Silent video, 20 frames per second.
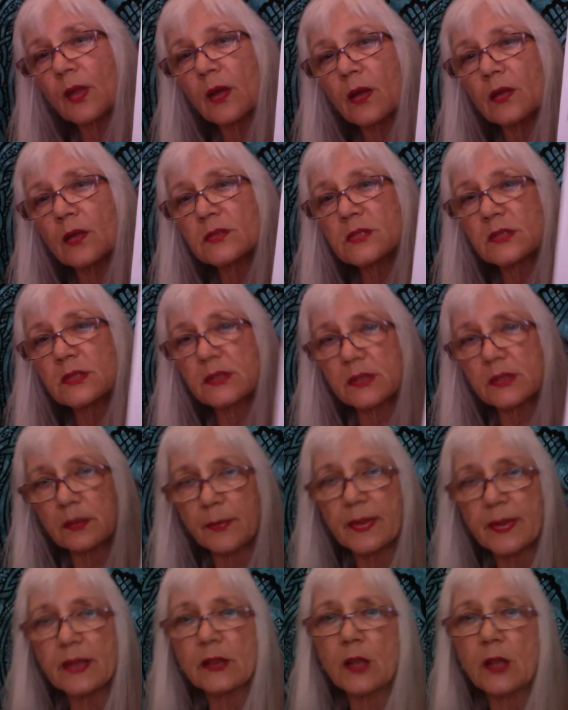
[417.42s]
It's a little
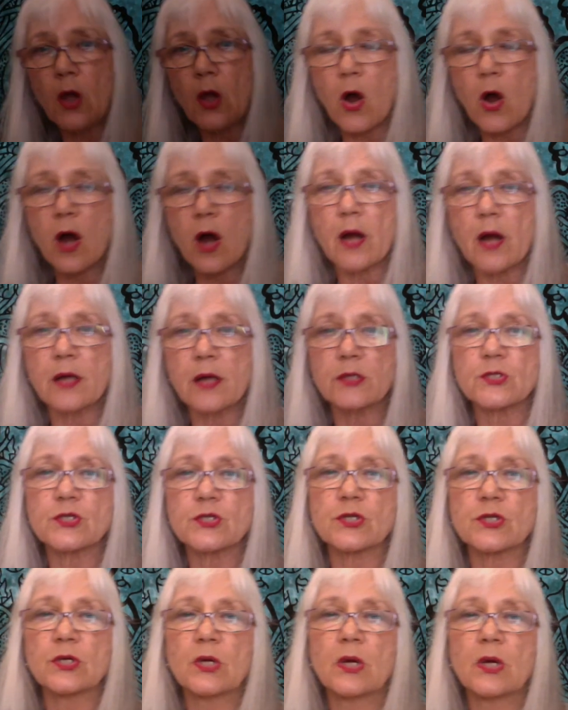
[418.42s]
bit
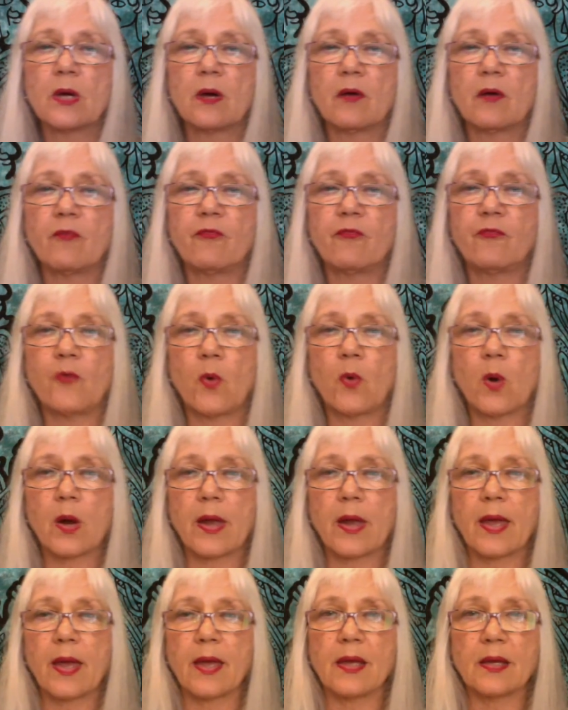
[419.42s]
large for
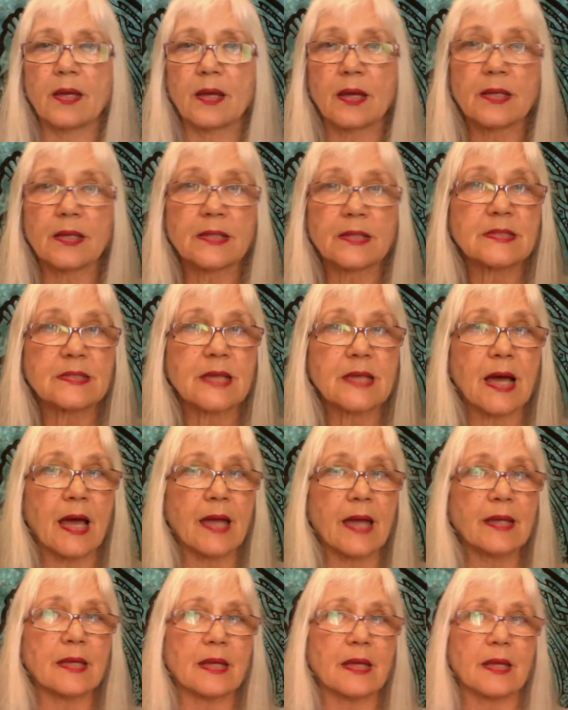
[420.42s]
a
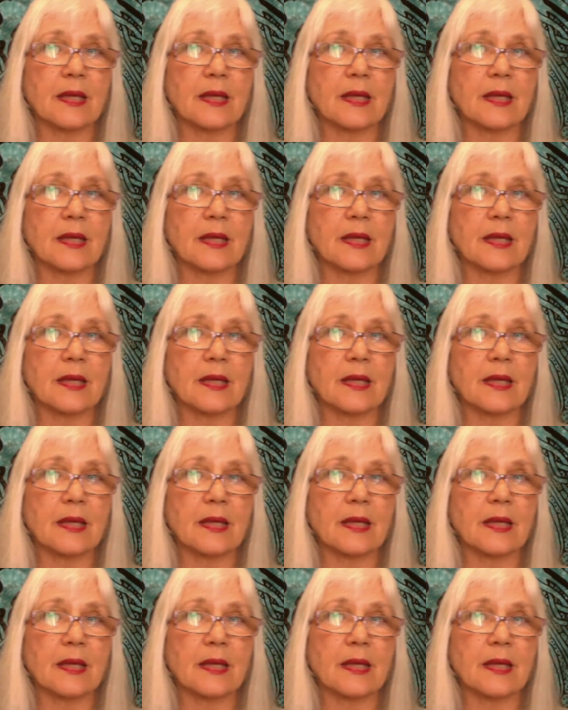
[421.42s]
tiny